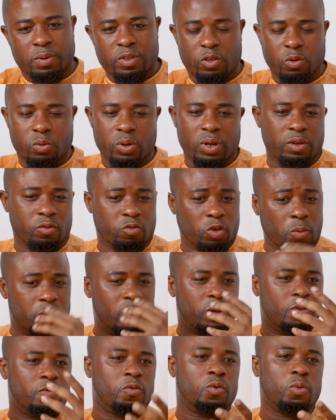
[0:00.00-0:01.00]
particularly
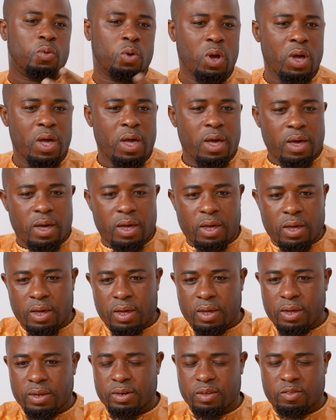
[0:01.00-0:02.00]
top-level
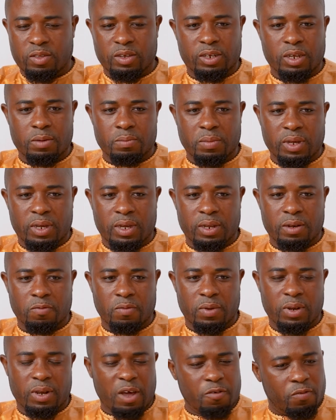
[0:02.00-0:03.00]

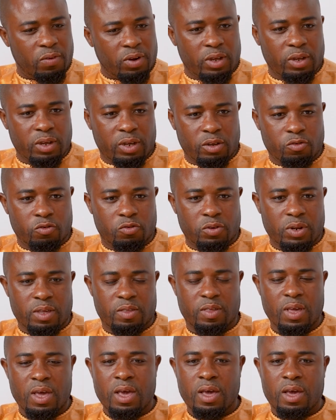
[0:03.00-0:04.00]
decision-making in African
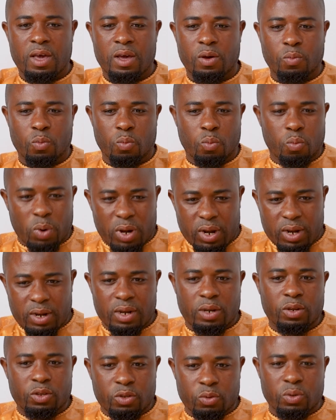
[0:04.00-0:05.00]
countries. And
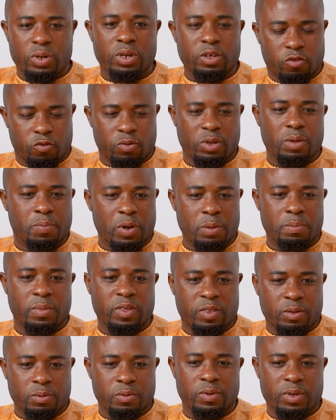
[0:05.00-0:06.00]
when you need to
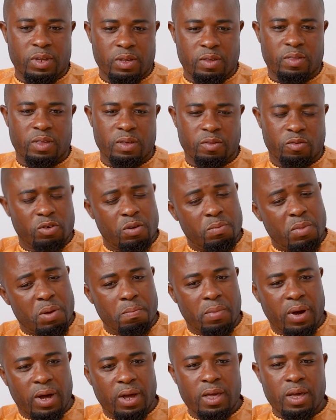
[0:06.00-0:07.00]
implement some of these things,
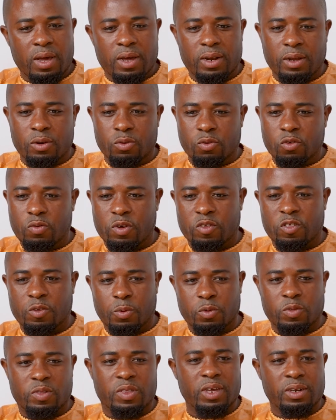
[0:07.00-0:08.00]
remember that those who are
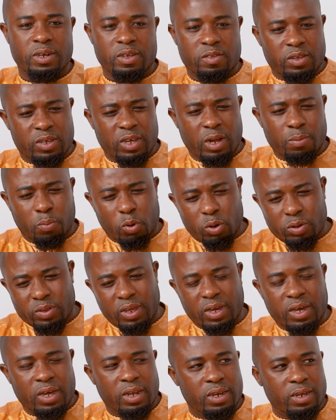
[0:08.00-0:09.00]
supposed to take decisions are
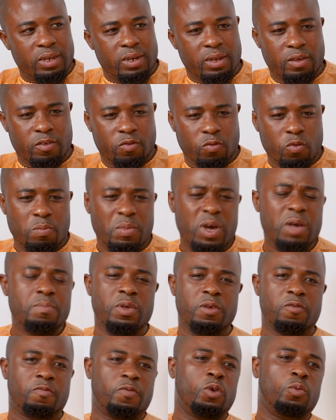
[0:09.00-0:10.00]
political leaders who might
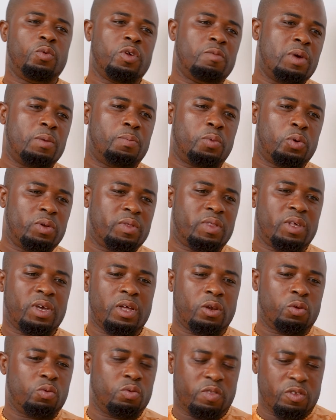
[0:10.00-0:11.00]
be influenced by
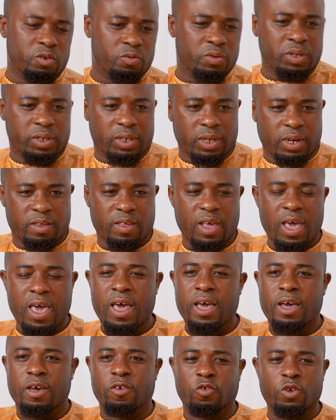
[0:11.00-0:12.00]
political
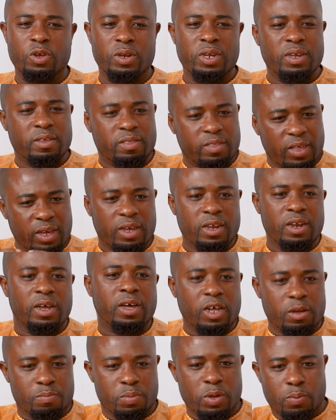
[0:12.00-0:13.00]
considerations. And so you need a
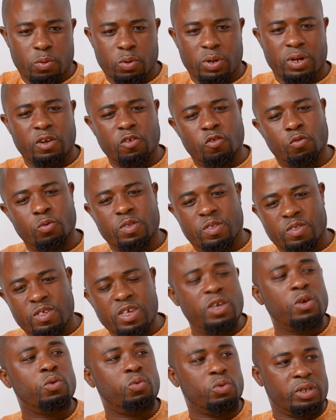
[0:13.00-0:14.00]
technical people, and that is what
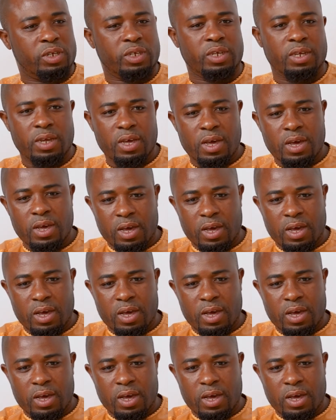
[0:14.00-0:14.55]
CEoG